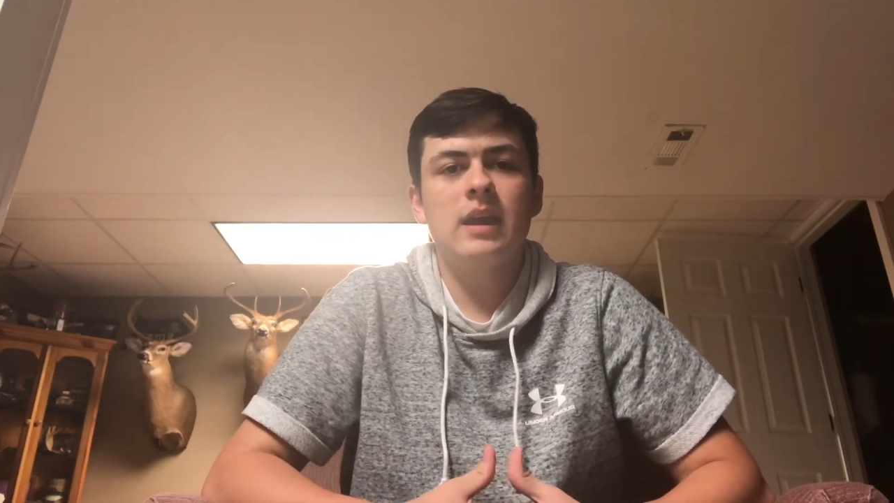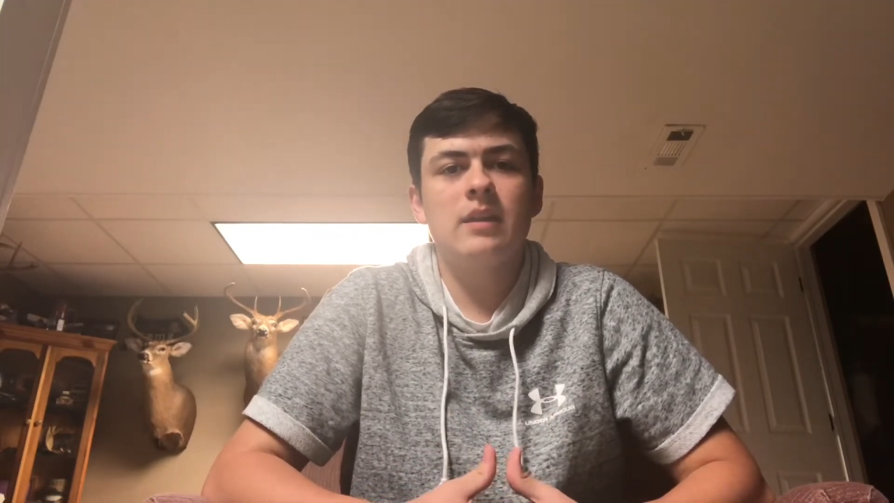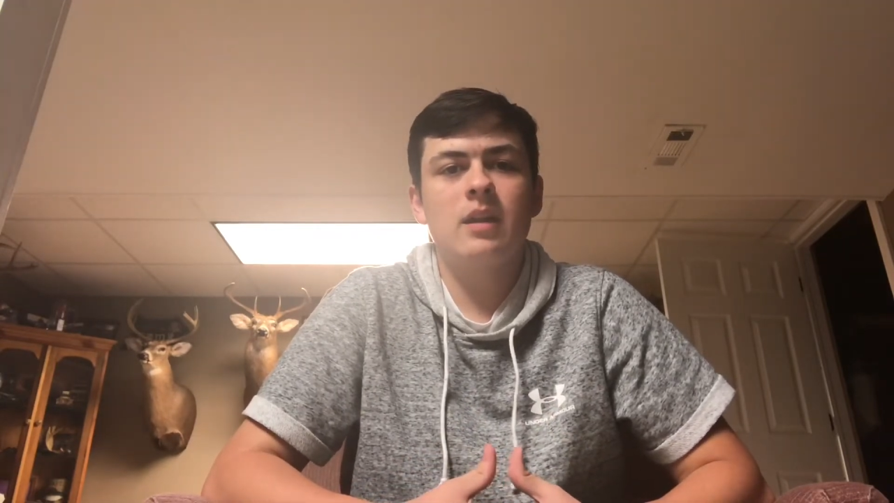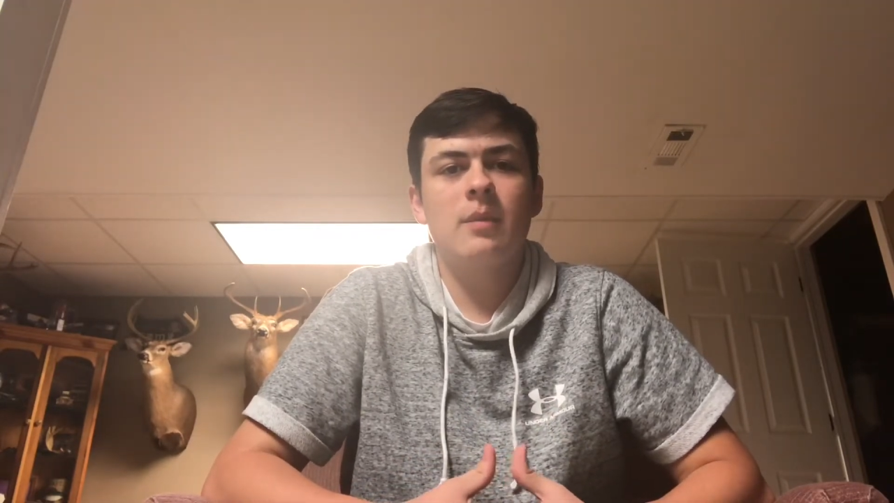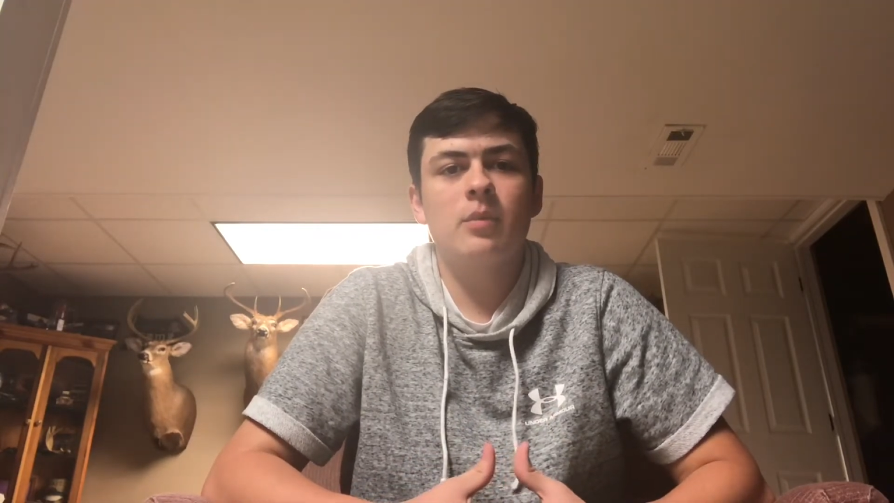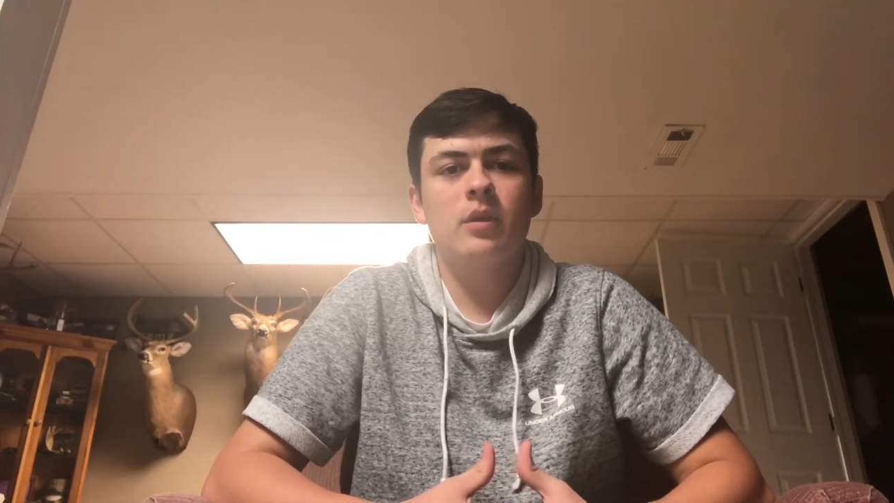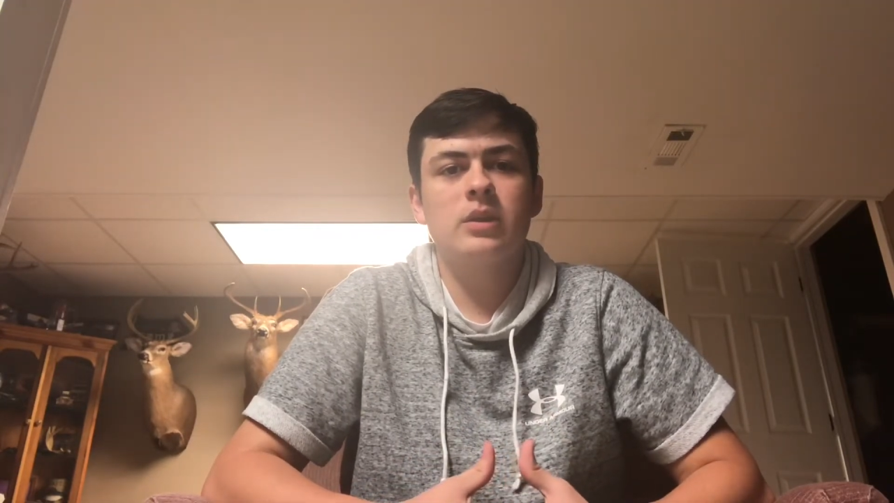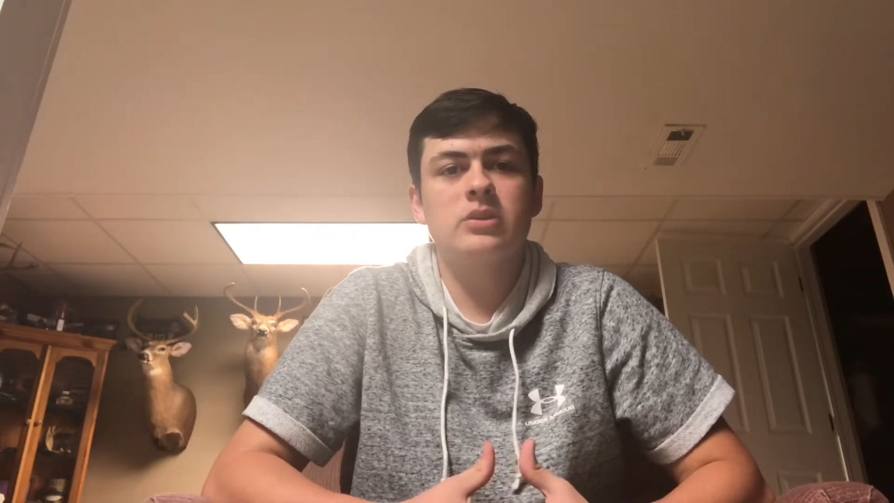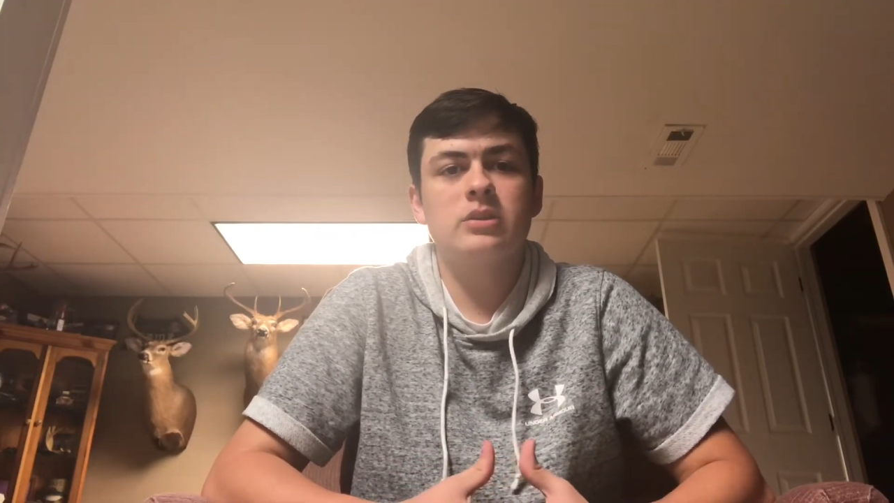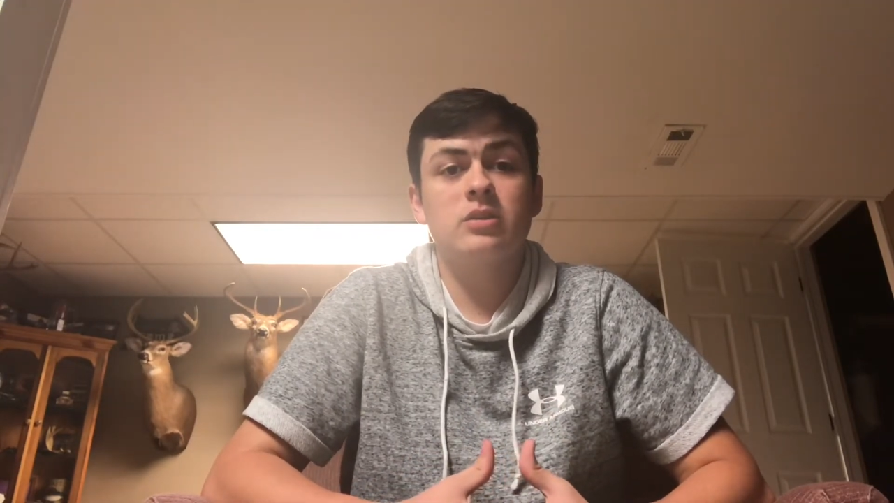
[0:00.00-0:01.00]
had an
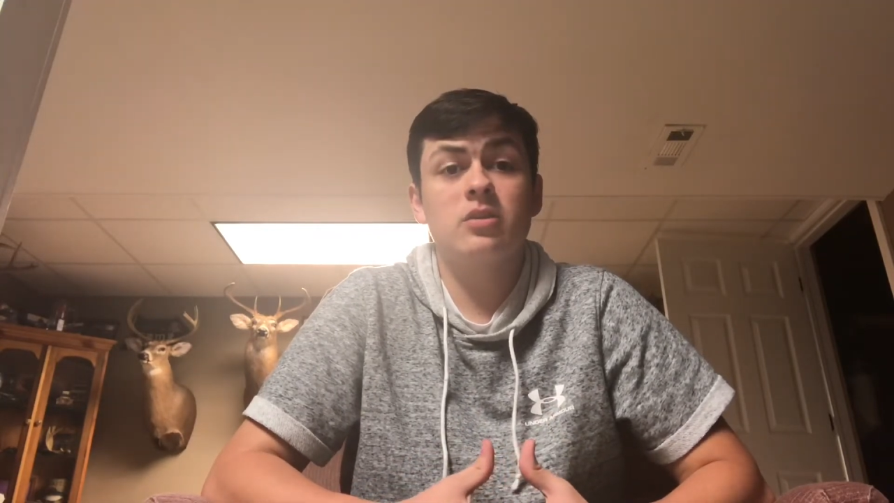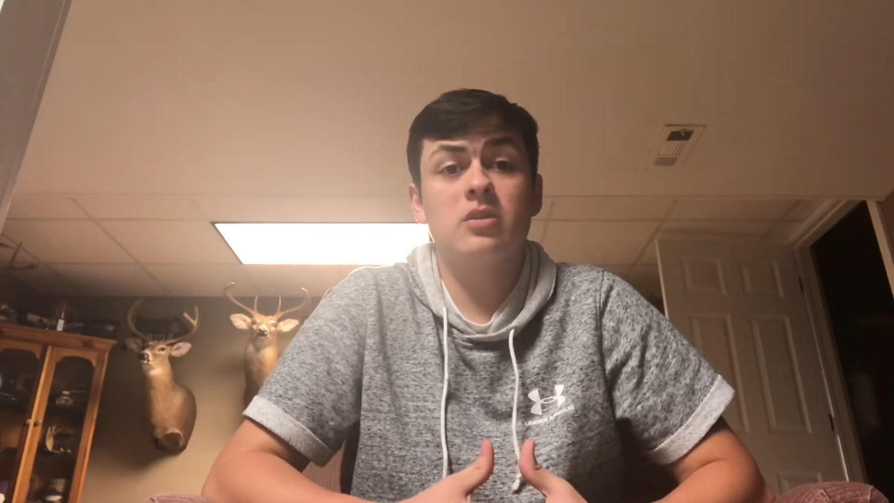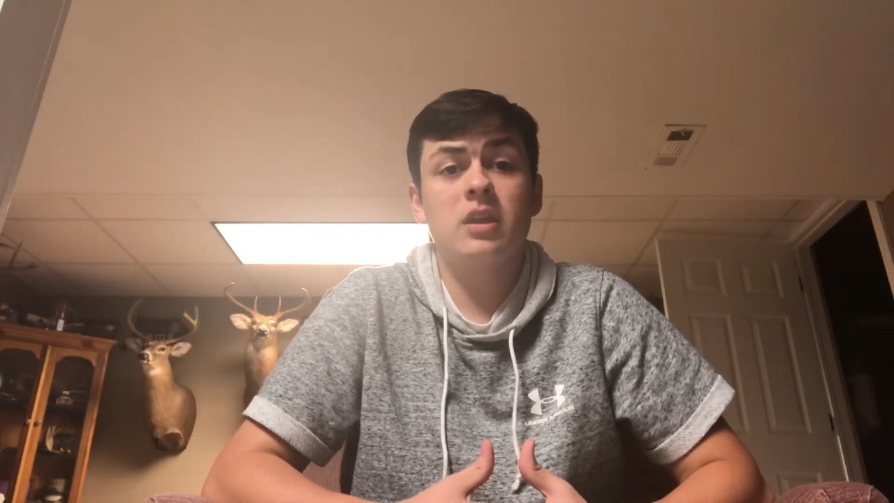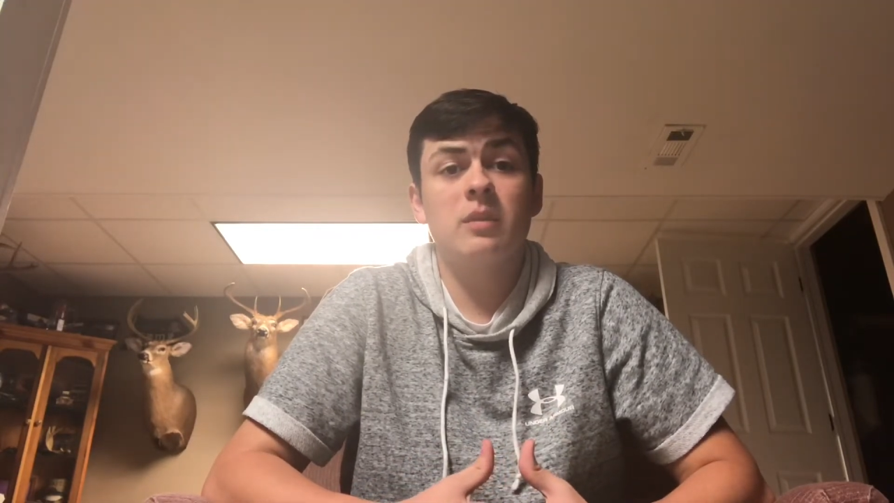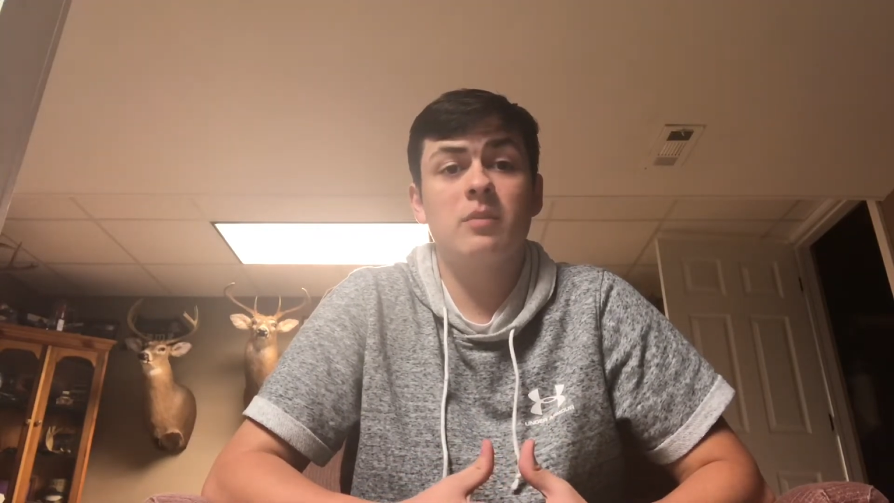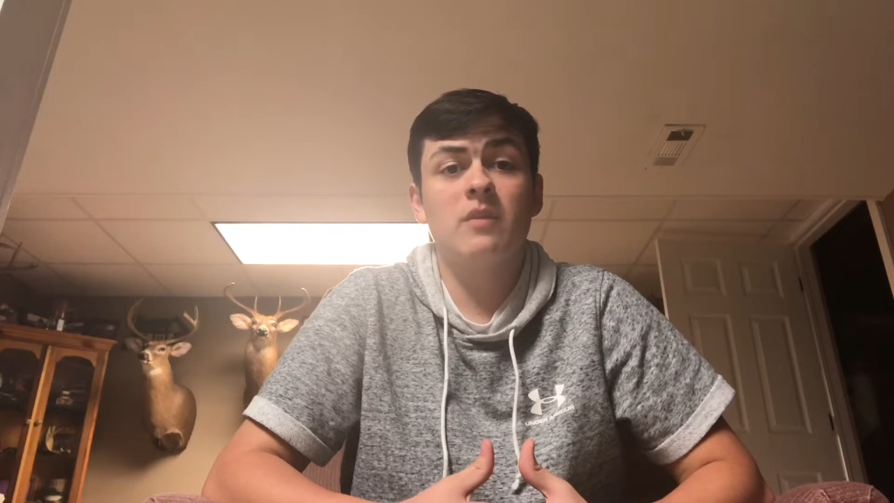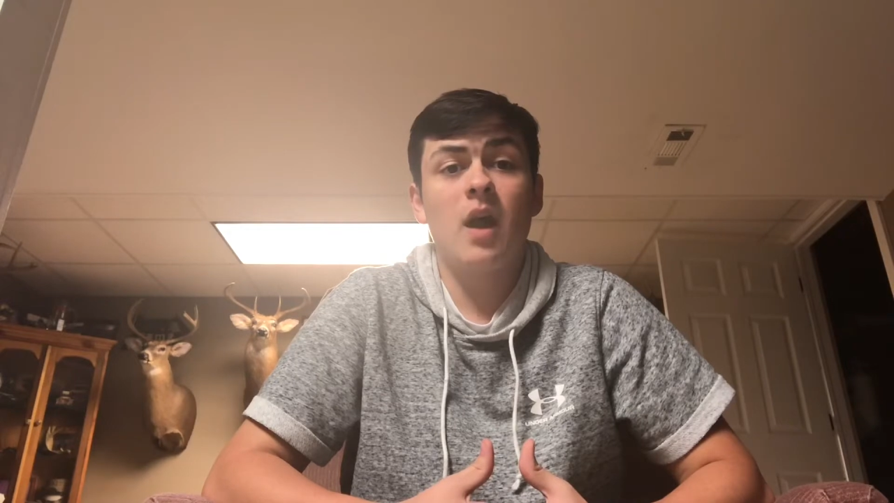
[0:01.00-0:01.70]
operation under the name of